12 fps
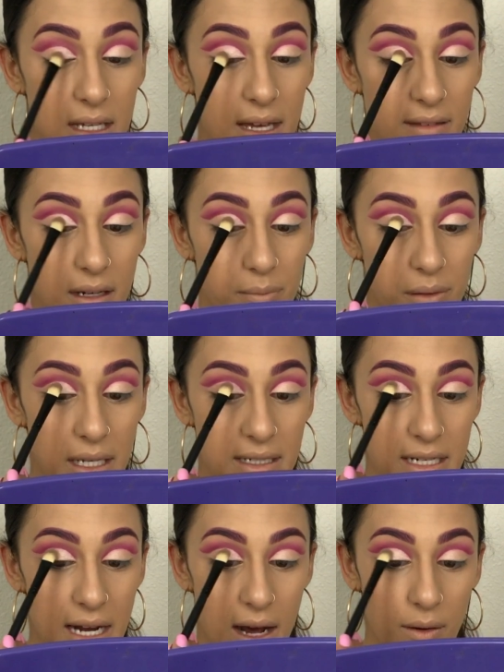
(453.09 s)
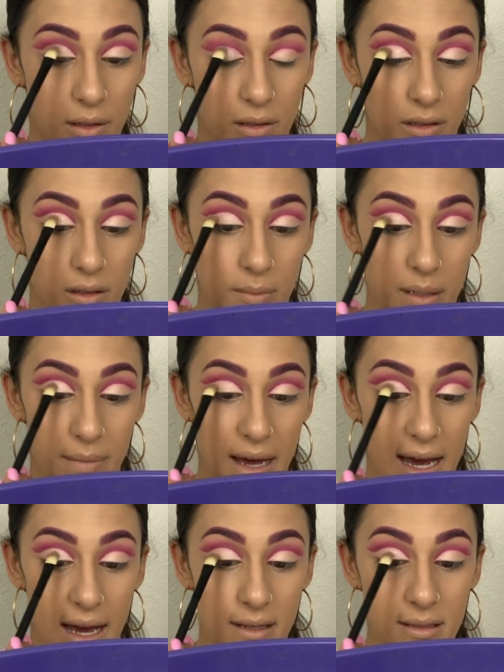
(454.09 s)
and then blend it out a little bit
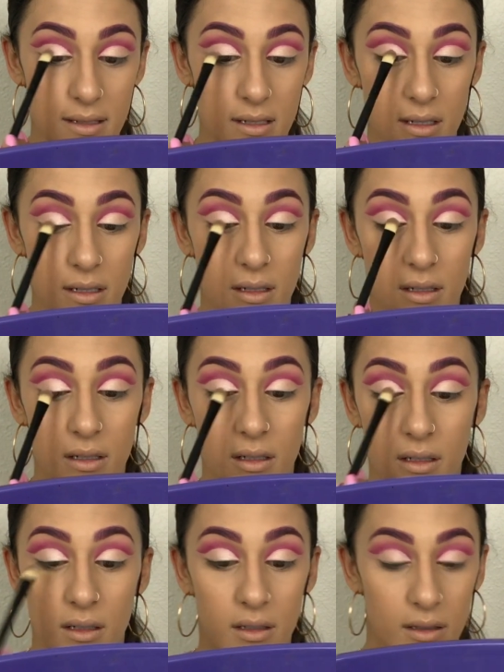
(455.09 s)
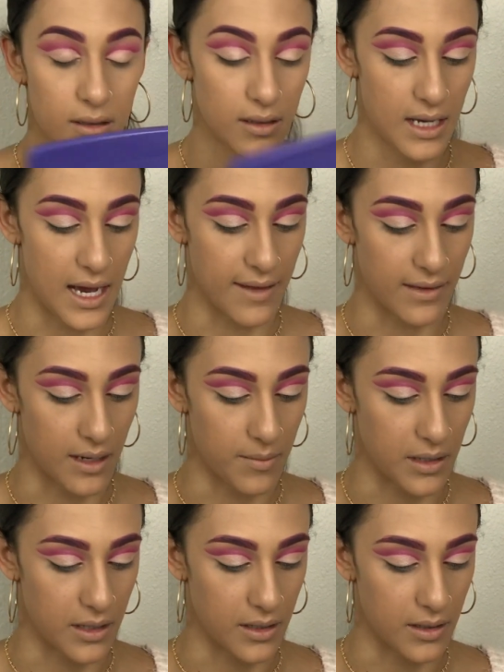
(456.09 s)
past. And then I'm
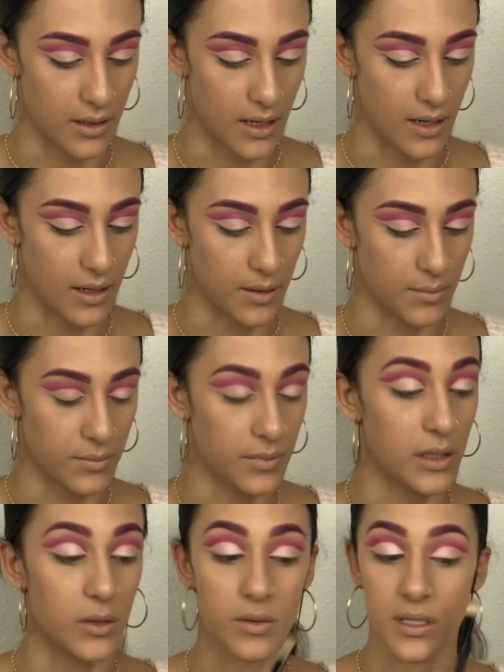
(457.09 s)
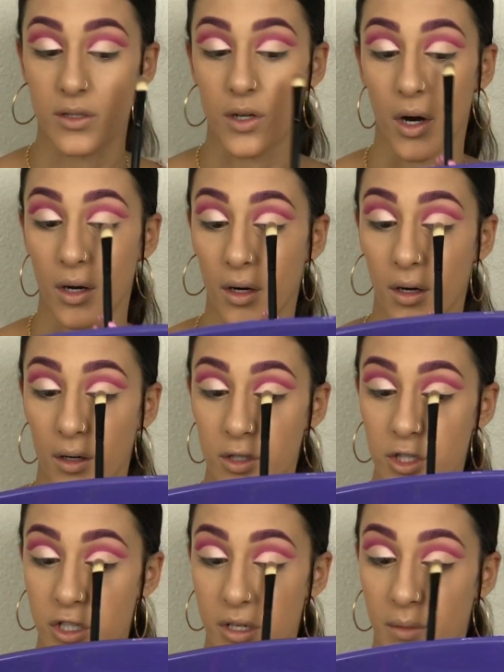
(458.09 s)
going to use a darker
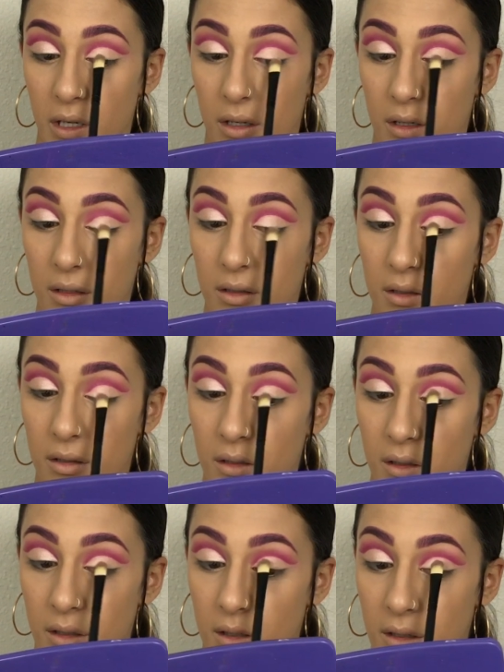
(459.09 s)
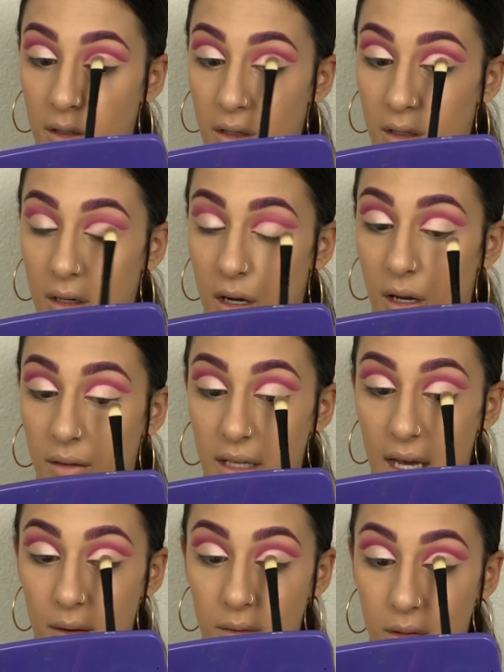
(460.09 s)
shimmer on the
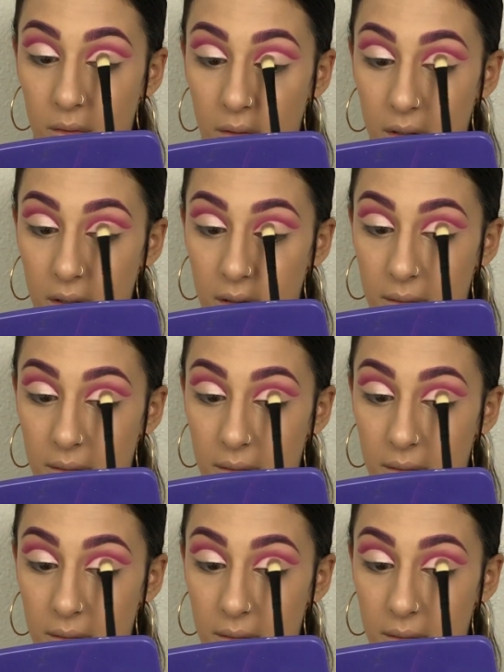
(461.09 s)
outer corner.